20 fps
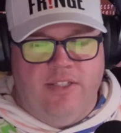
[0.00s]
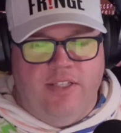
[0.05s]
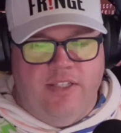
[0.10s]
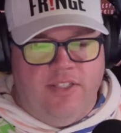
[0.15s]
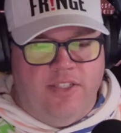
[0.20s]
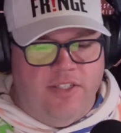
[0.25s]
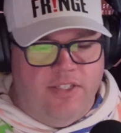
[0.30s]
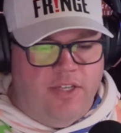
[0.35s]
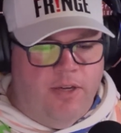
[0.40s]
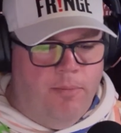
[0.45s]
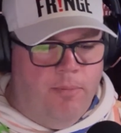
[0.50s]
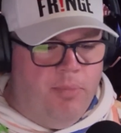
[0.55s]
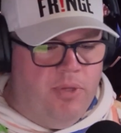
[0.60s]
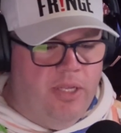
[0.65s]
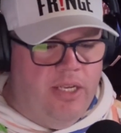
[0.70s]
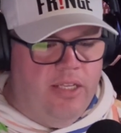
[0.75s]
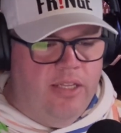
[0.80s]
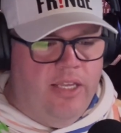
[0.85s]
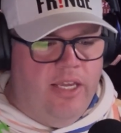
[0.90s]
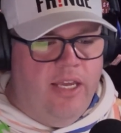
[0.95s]
this is
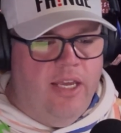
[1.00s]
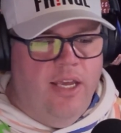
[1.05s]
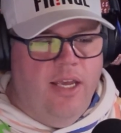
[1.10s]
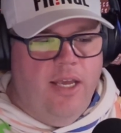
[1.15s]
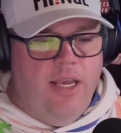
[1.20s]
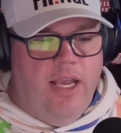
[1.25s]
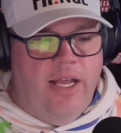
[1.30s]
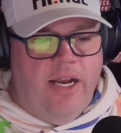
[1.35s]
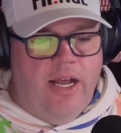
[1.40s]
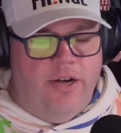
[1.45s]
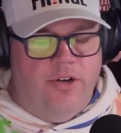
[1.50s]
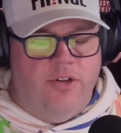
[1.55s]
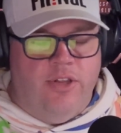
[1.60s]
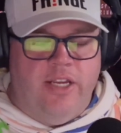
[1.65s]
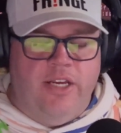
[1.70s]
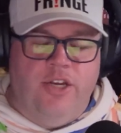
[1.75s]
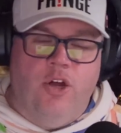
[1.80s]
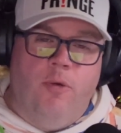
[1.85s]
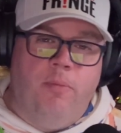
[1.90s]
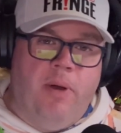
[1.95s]
completely and
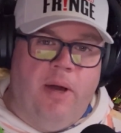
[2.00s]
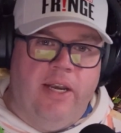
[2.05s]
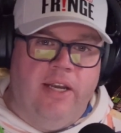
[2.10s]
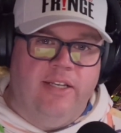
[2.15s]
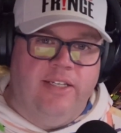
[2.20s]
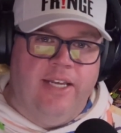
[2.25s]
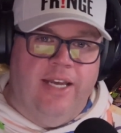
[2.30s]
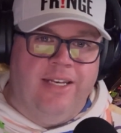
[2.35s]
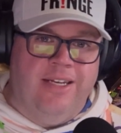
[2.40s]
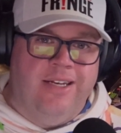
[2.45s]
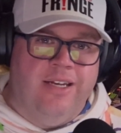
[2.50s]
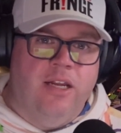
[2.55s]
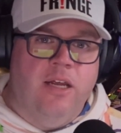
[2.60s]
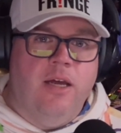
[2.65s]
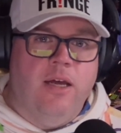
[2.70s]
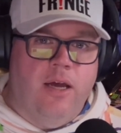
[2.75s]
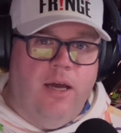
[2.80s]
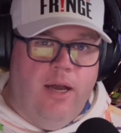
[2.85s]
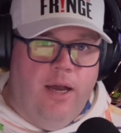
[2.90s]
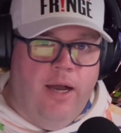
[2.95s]
utterly, no pun intended,
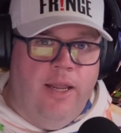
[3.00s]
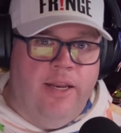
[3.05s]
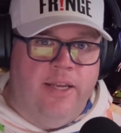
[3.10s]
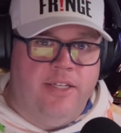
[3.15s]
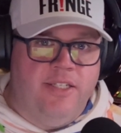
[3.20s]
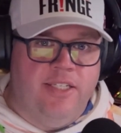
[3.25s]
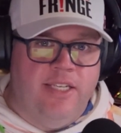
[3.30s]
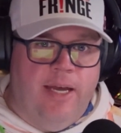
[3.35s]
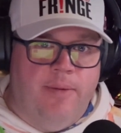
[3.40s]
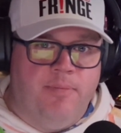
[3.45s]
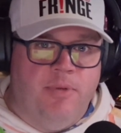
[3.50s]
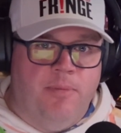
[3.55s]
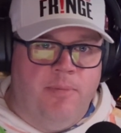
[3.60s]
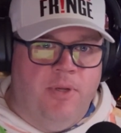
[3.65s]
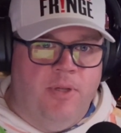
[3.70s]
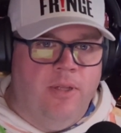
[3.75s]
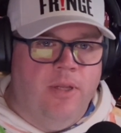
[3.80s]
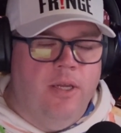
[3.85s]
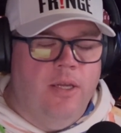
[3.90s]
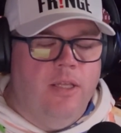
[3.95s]

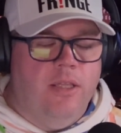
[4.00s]
unacceptable.